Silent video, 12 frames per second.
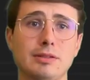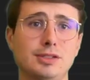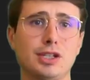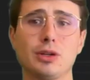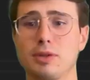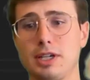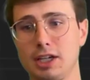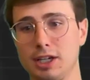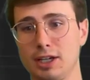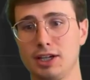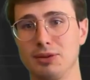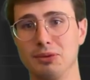So
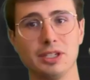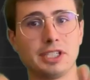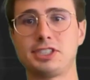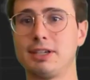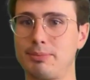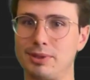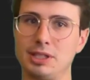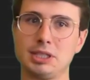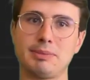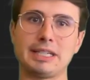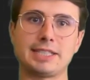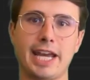really simple,
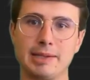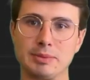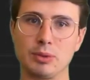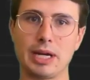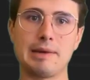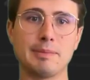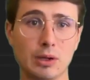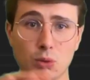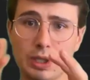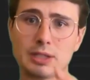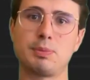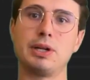maintainable way, but
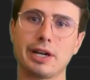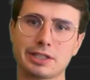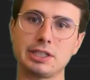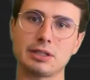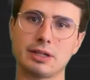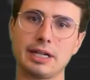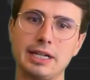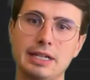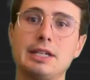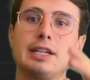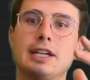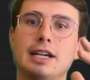with production
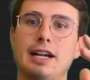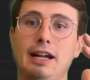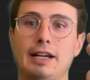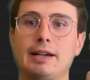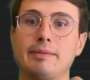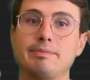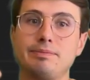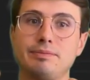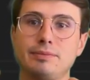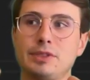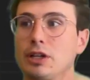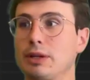grade um,
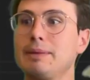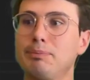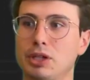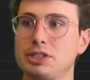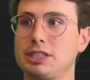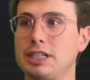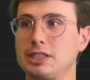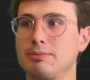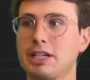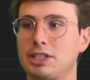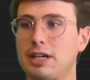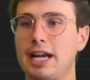you know, inputs in here to
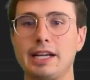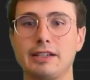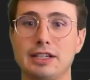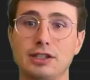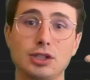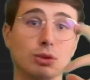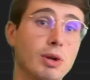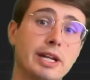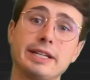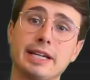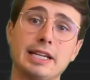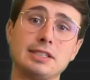make sure, hey, you're
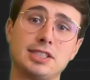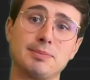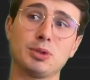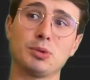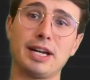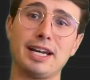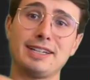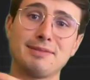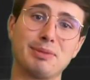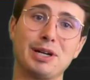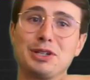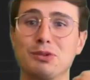running a simple way,
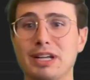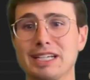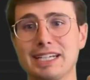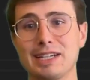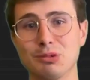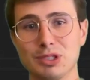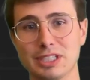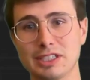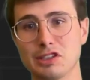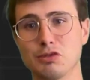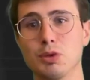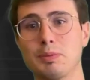but you're running in a
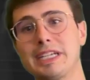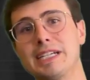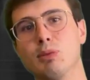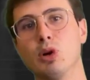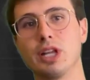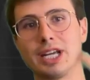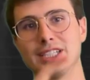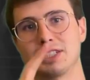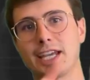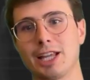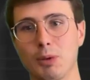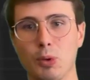really repeatable and
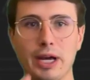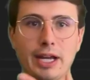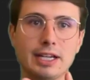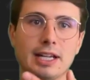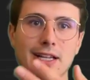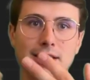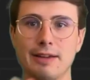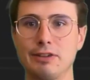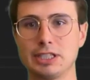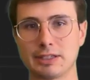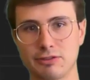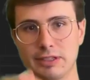scalable way,
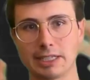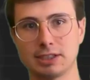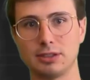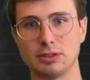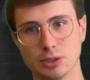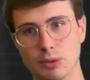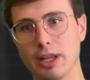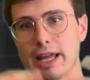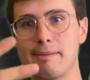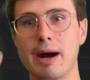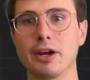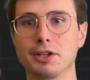leveraging Flink to do all
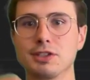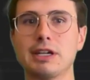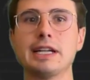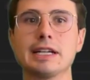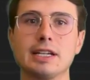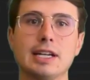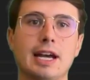that model training